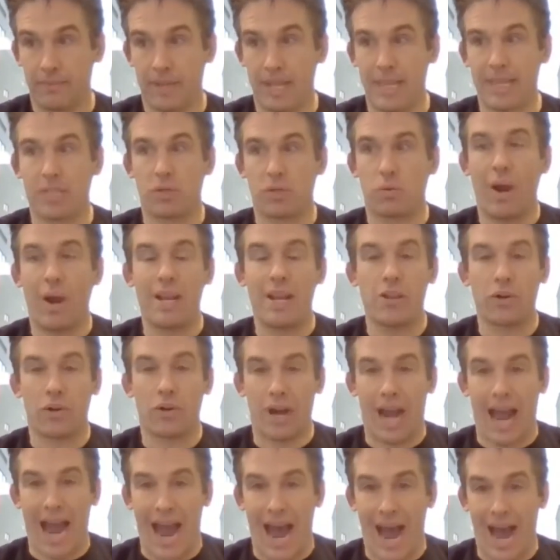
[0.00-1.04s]
is when
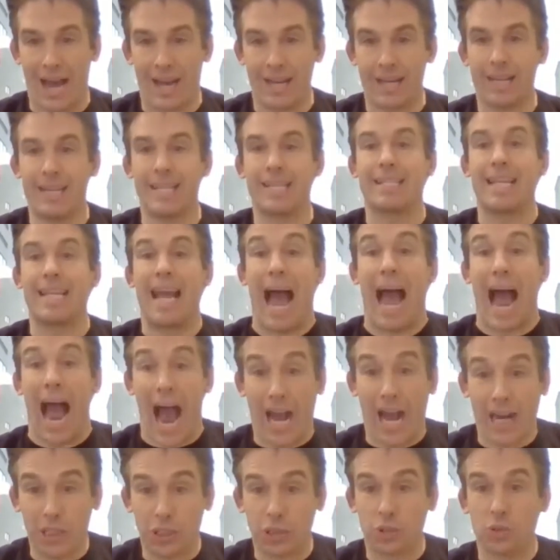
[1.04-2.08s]
your ad is
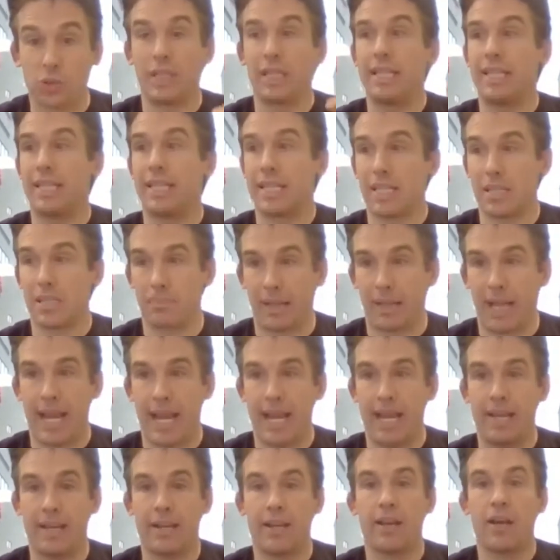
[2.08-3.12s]
actually
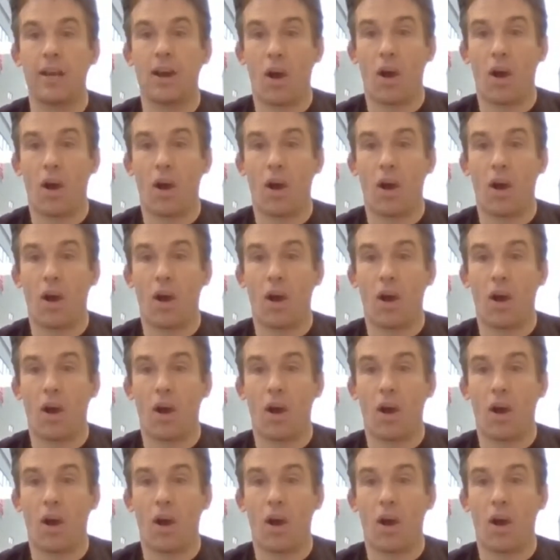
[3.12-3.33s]
displayed